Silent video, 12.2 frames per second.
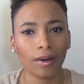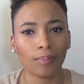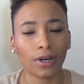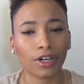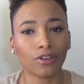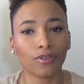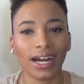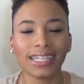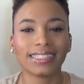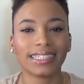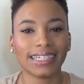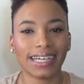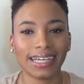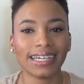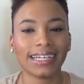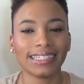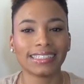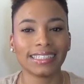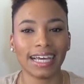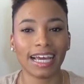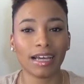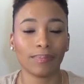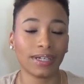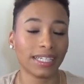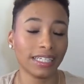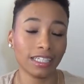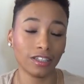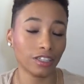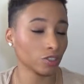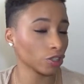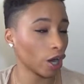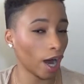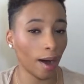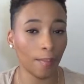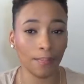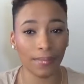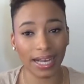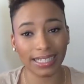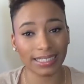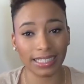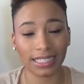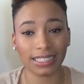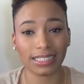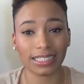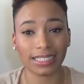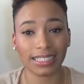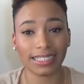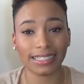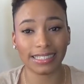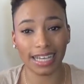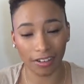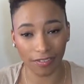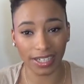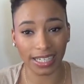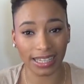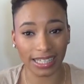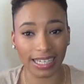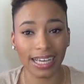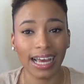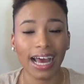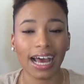progressing in his game, but he looks amazing this season, definitely.